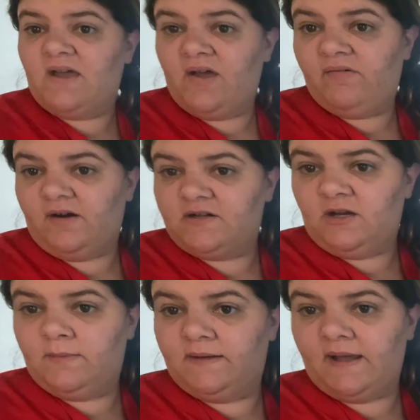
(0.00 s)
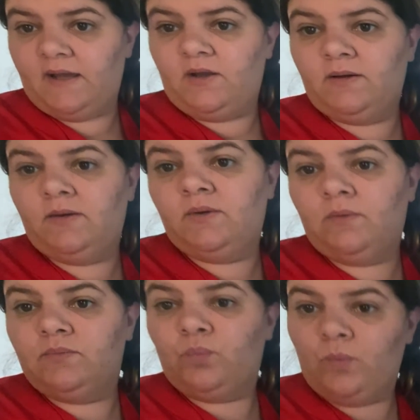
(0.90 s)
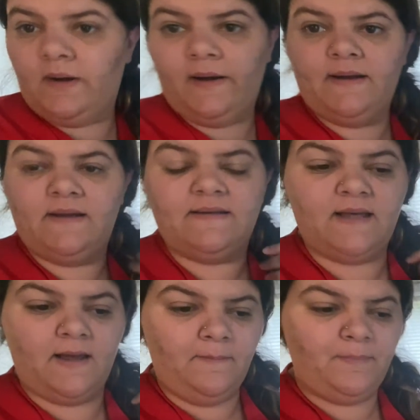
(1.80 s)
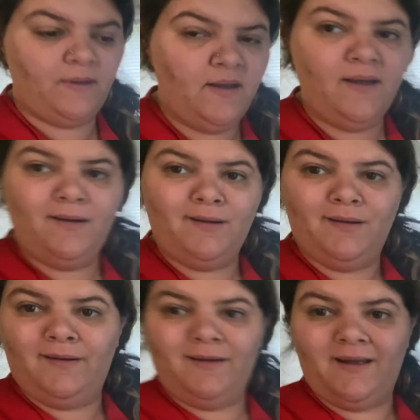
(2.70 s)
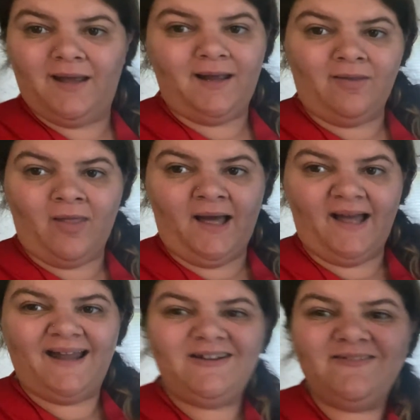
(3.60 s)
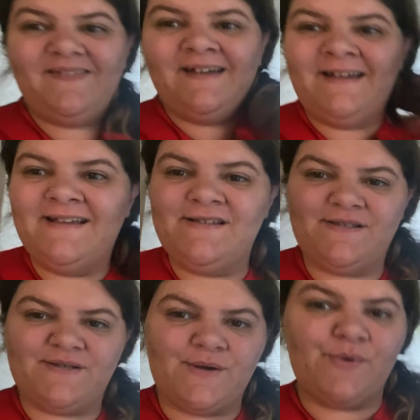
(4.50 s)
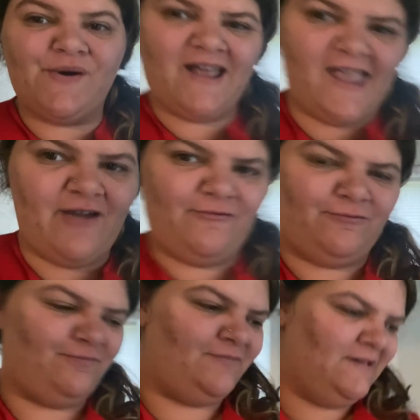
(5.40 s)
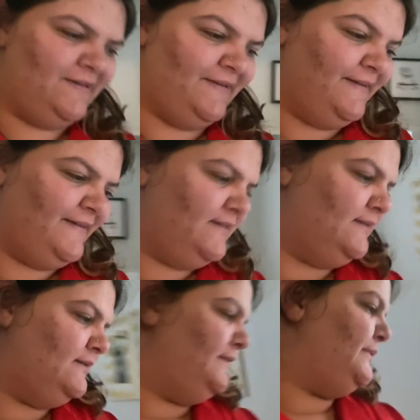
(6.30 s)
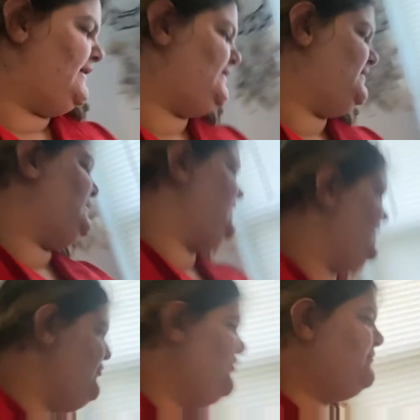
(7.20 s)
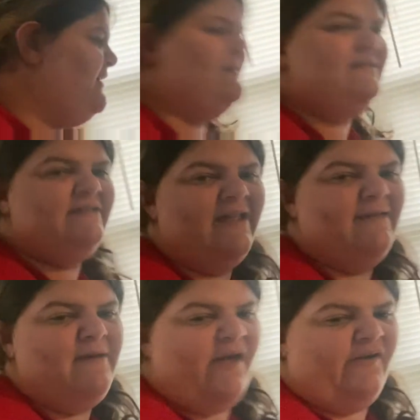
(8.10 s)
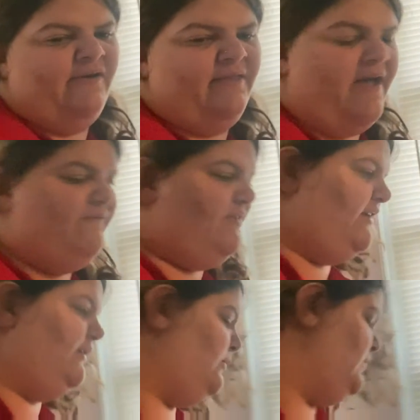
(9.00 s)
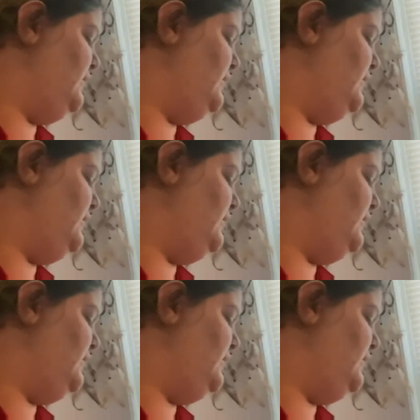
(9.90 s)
but day one is up and live, so I can't wait to see the responses I get back on that video.